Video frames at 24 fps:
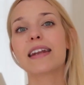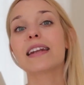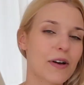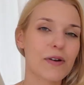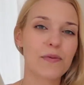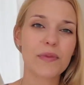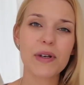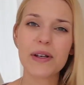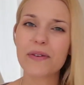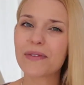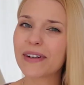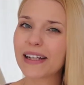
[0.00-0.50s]

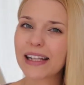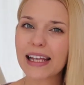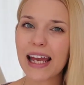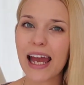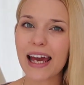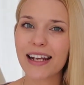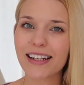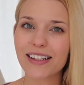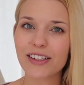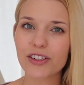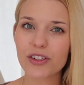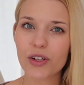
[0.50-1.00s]
but we really
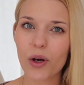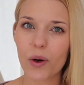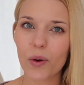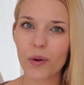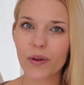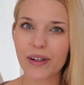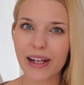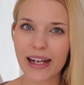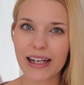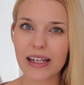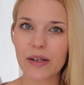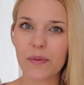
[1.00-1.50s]
hadn't
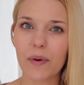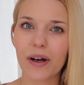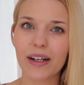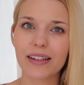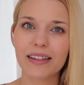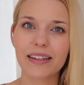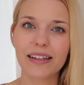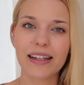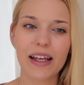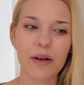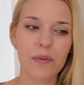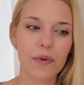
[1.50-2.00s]
told
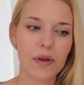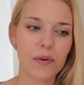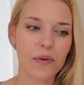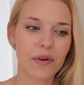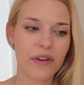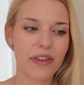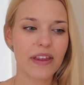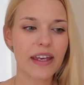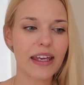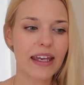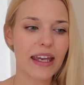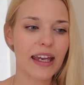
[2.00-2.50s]
anyone that we were
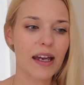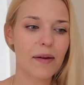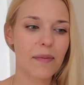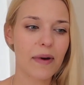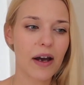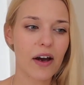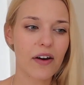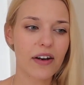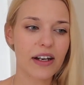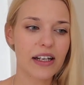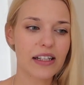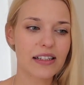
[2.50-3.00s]
thinking
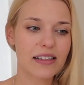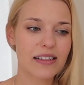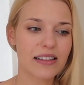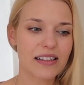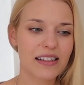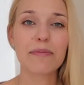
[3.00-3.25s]
about it,